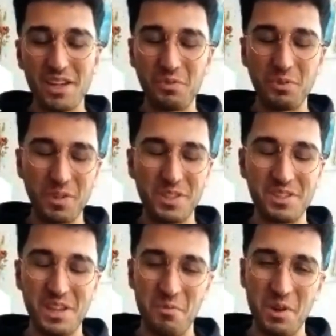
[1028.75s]
if you
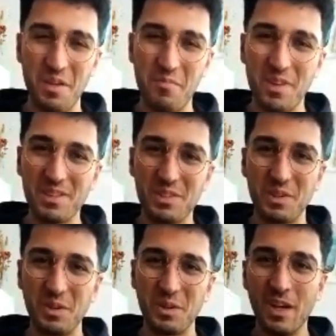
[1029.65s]
understand what I mean.
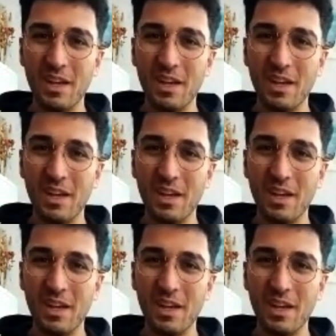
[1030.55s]
So,